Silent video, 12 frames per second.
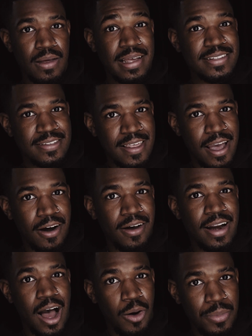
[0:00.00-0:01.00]
it's there
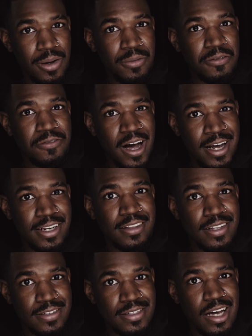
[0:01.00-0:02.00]
and I'll be able to find it this